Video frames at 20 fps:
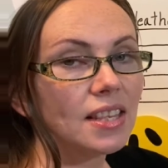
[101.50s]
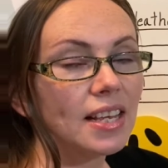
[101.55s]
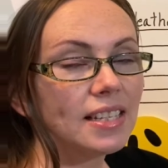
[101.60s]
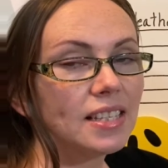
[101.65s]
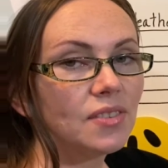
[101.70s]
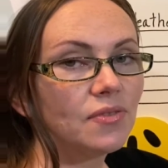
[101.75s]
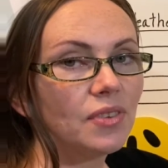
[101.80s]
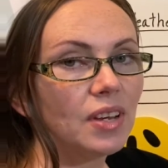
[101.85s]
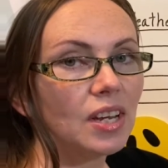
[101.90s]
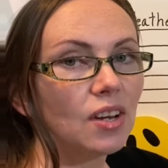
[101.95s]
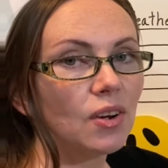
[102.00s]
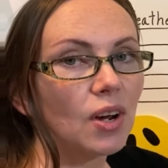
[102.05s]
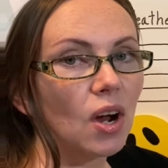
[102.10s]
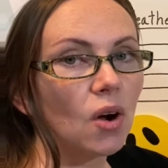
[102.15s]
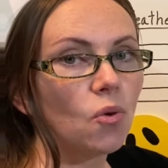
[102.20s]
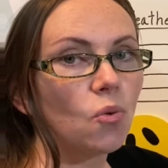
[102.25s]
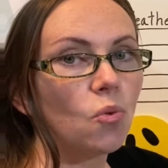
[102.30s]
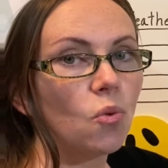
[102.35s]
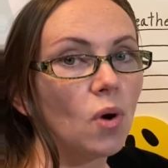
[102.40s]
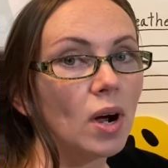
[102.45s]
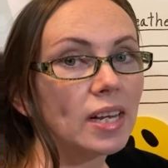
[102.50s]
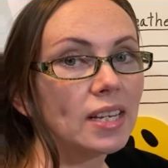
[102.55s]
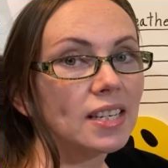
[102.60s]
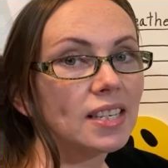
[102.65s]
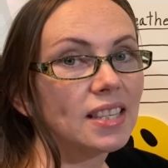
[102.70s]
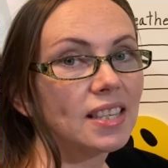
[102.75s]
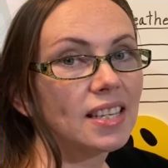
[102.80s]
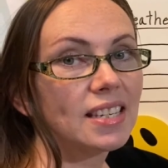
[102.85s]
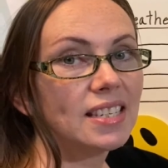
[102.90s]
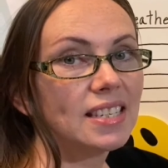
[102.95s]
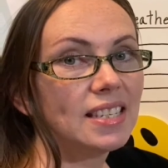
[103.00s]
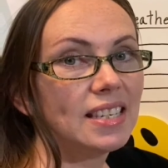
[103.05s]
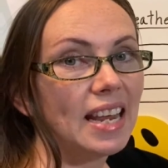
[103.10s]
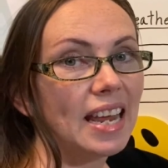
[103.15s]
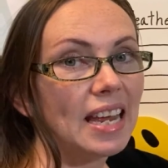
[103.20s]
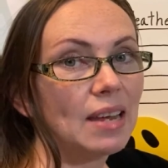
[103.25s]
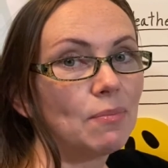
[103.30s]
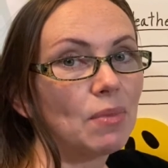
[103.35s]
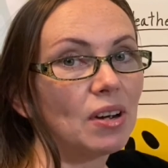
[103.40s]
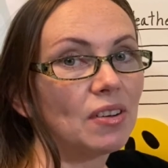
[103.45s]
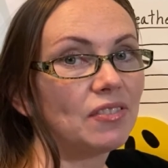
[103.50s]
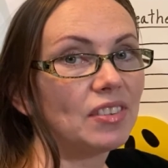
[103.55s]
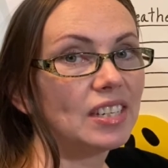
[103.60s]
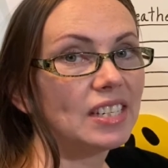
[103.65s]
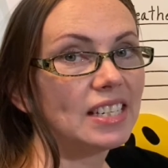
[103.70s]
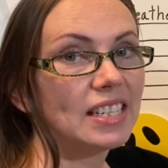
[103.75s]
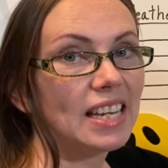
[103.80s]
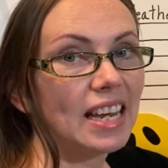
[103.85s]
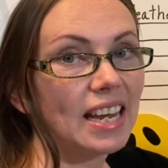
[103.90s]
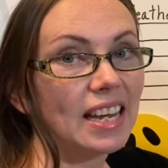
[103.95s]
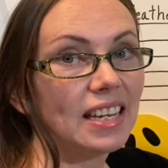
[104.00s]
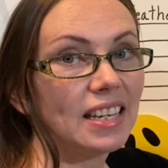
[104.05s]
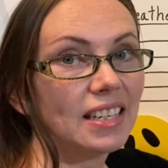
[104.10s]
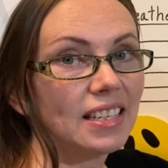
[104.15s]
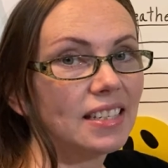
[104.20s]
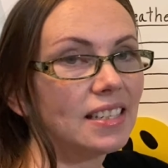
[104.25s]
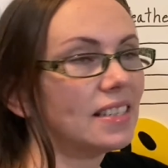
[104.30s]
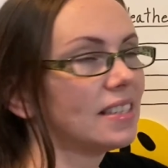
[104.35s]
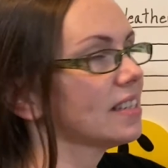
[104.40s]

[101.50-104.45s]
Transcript: figure out what the name of the day is.